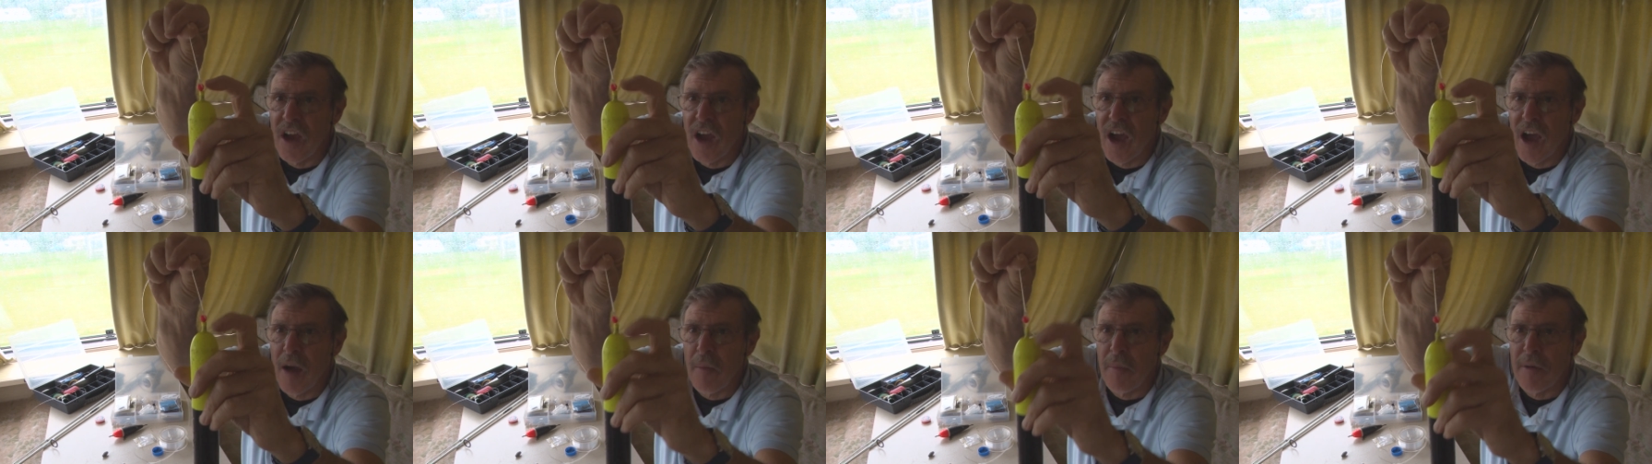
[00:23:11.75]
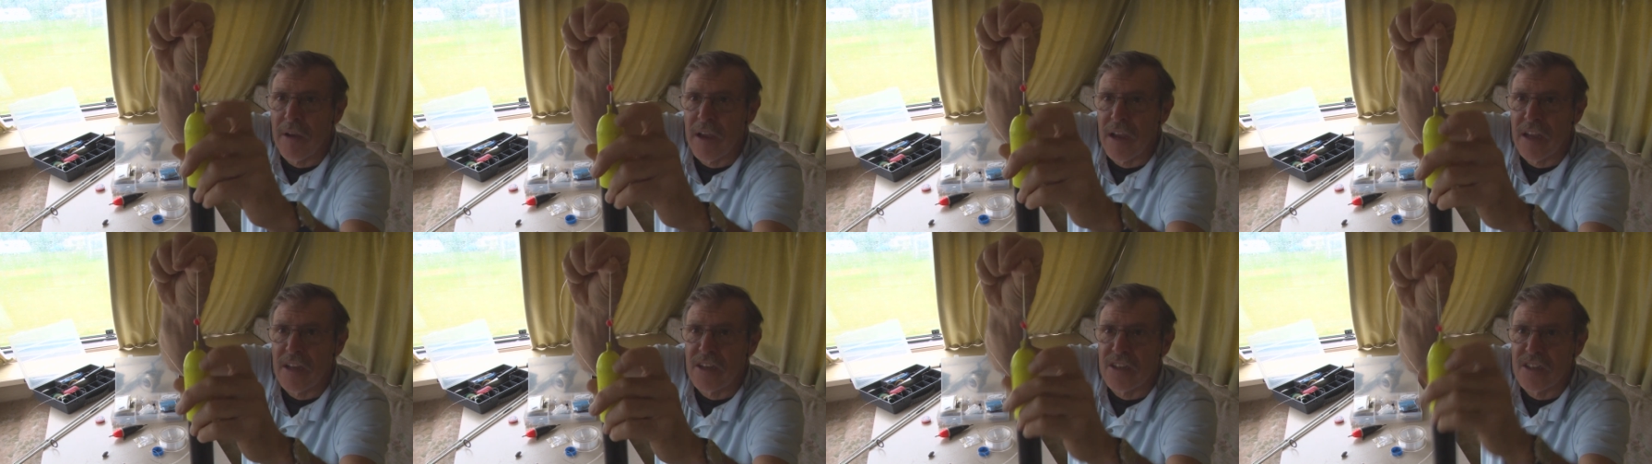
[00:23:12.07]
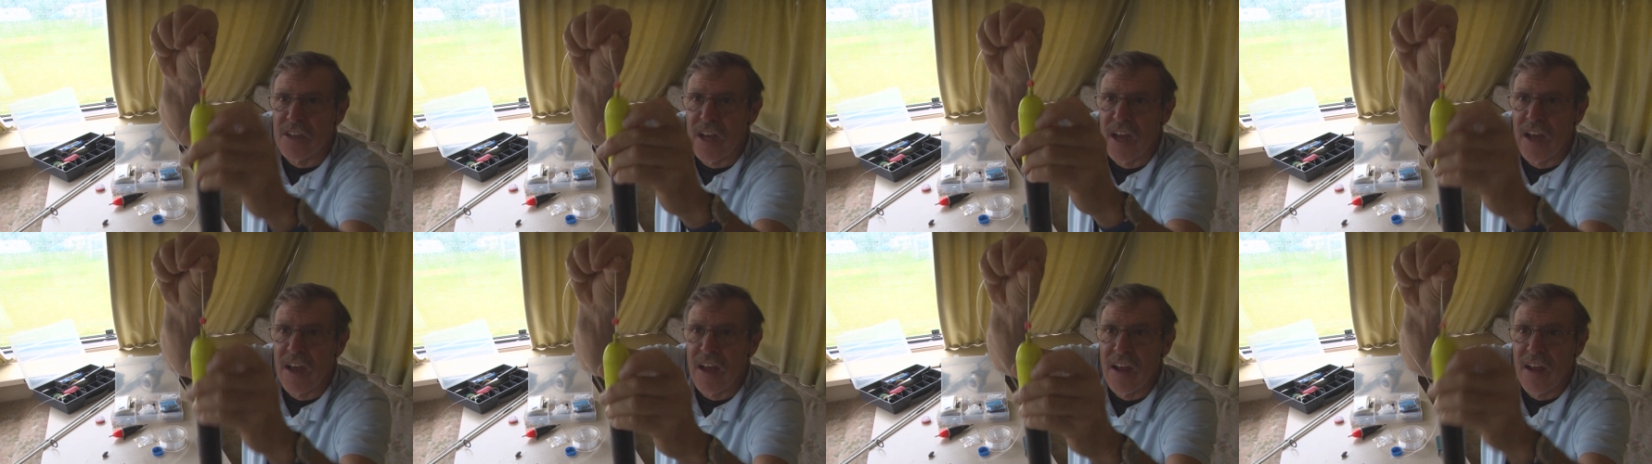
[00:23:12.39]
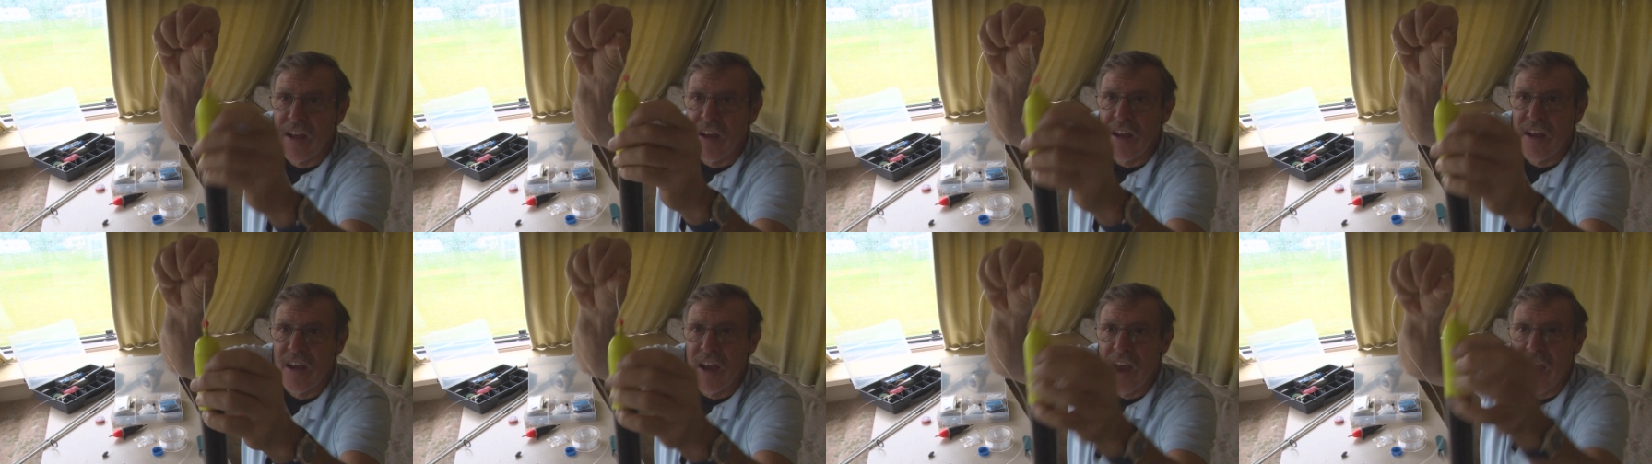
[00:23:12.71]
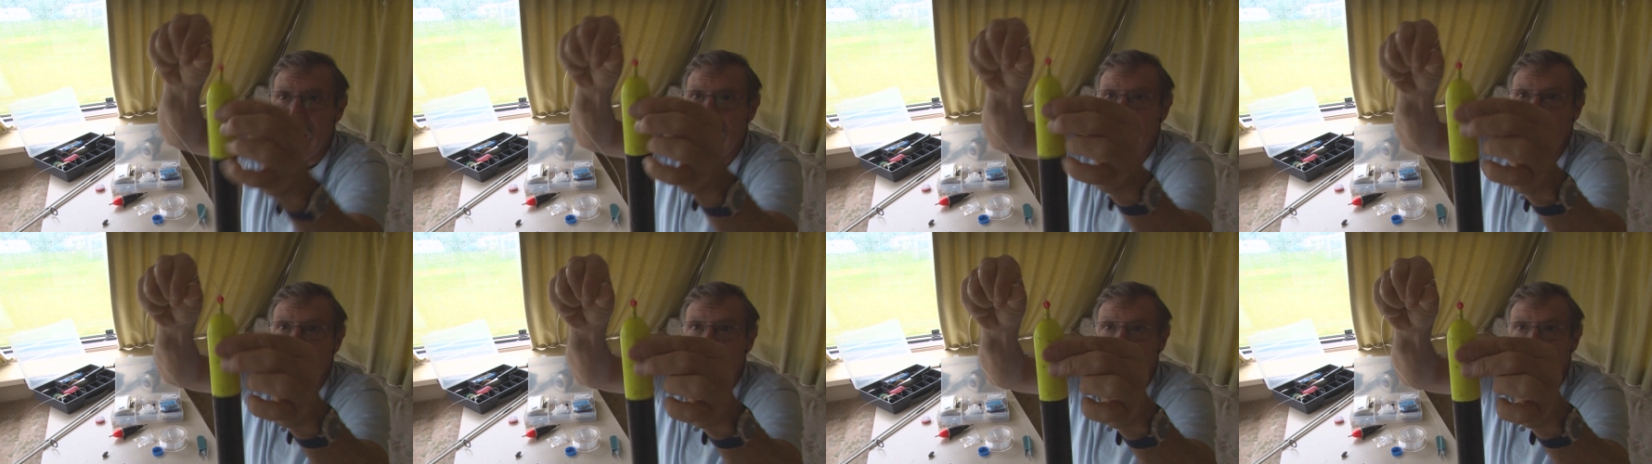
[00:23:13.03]
up against that,
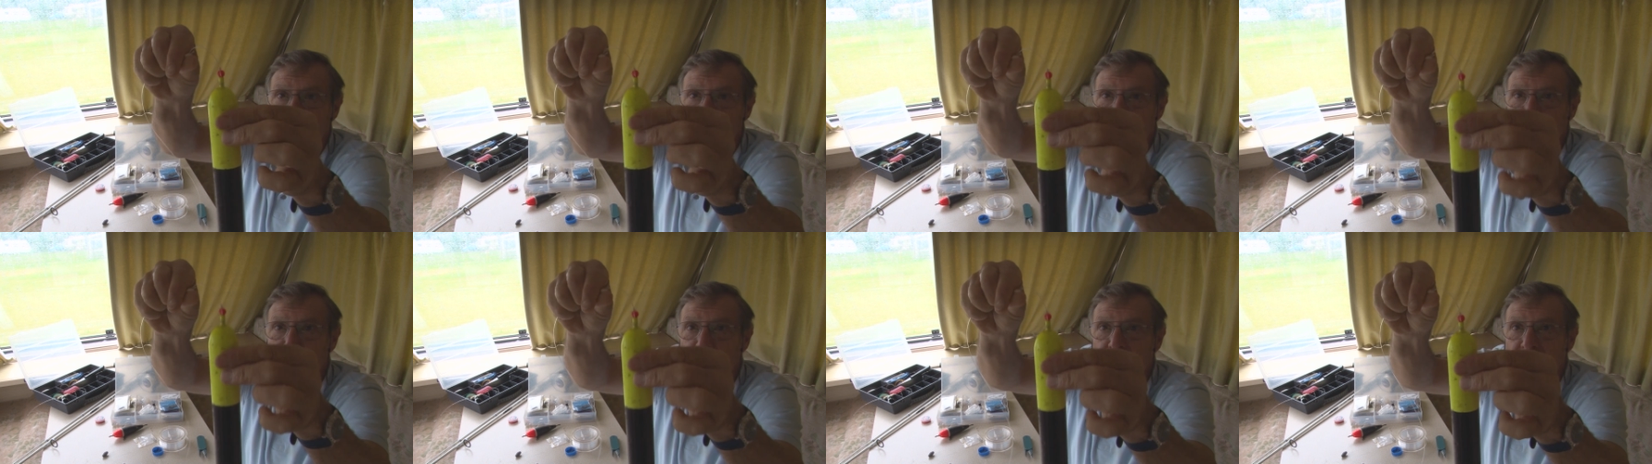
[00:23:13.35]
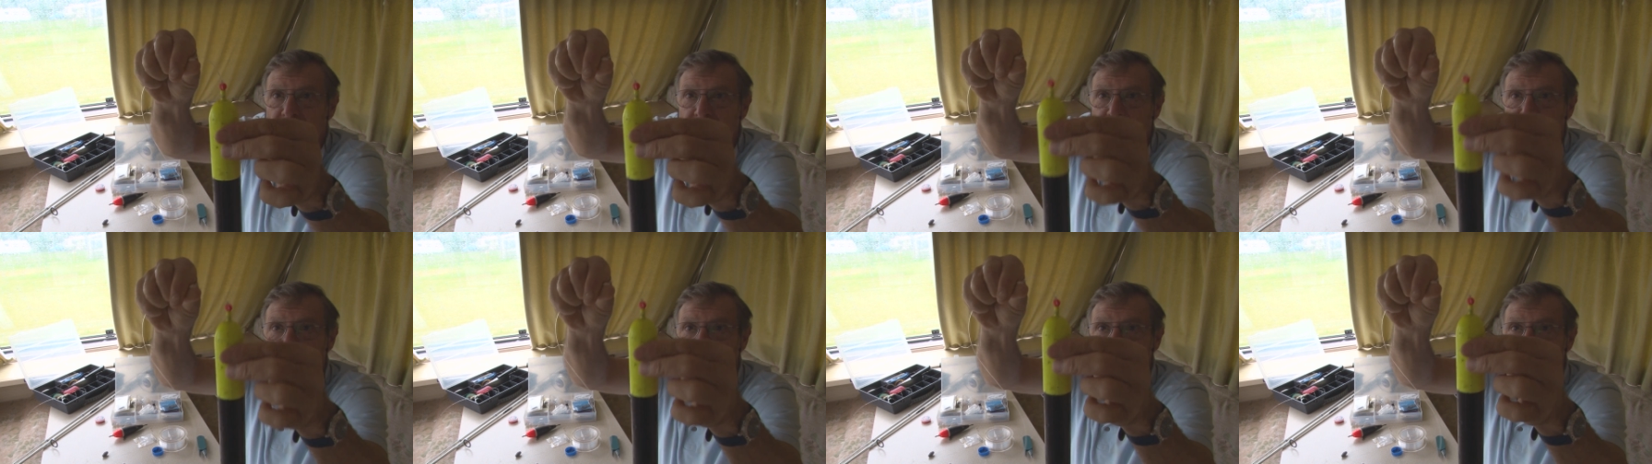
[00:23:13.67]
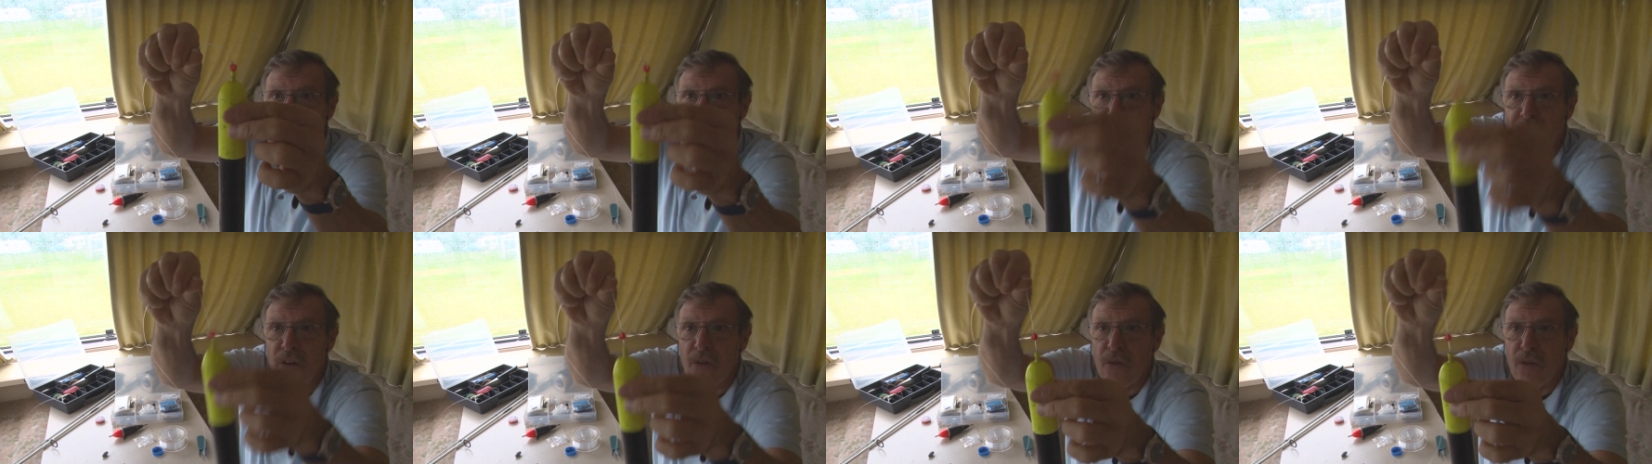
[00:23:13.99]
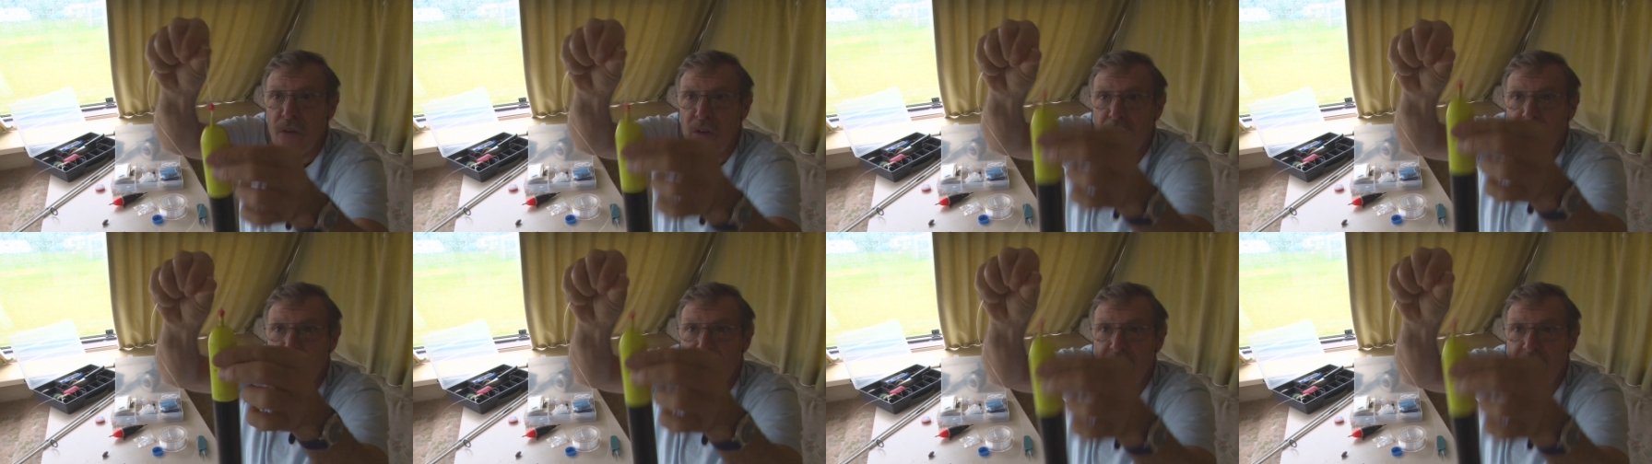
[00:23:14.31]
and it will set as a float,